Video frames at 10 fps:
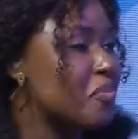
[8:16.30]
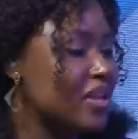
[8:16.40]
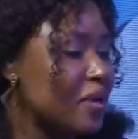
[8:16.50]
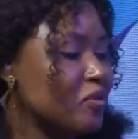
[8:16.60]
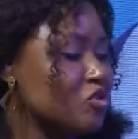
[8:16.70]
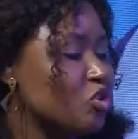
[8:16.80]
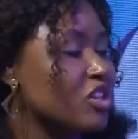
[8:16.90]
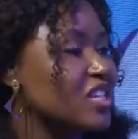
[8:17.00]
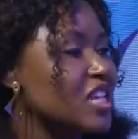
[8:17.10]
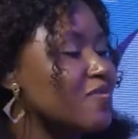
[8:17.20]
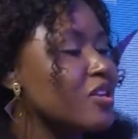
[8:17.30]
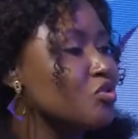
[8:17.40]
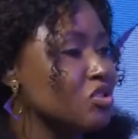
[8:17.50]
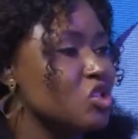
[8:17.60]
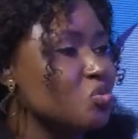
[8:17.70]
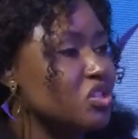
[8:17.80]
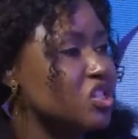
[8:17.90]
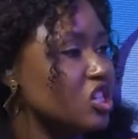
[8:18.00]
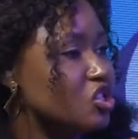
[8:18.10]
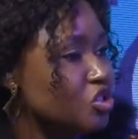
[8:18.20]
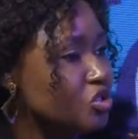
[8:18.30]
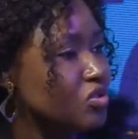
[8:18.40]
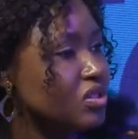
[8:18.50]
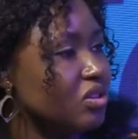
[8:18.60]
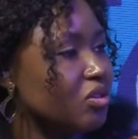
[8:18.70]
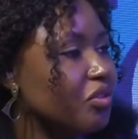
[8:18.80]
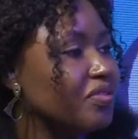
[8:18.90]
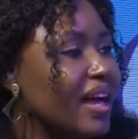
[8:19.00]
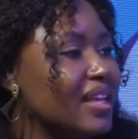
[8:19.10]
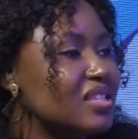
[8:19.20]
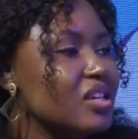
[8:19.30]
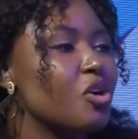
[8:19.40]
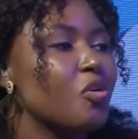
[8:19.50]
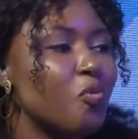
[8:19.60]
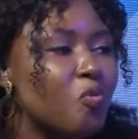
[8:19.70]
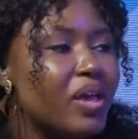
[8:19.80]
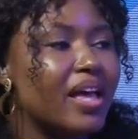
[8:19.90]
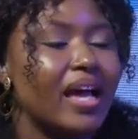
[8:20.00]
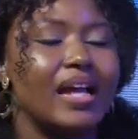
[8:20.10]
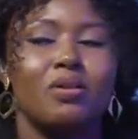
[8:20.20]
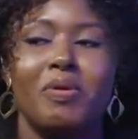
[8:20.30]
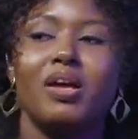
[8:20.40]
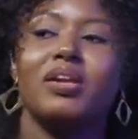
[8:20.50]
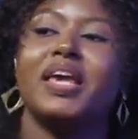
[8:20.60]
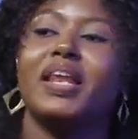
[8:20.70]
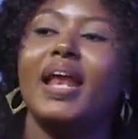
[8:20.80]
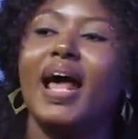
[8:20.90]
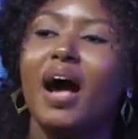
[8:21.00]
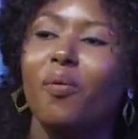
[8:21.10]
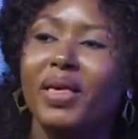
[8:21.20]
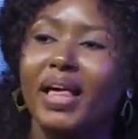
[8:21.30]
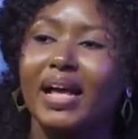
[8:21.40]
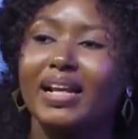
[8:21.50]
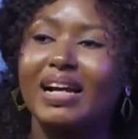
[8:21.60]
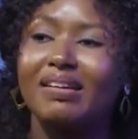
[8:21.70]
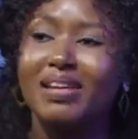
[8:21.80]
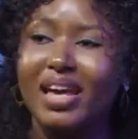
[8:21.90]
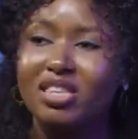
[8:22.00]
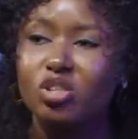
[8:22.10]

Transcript: been able to successfully do this with tissues and all of that, we can, we're not looking at how we can create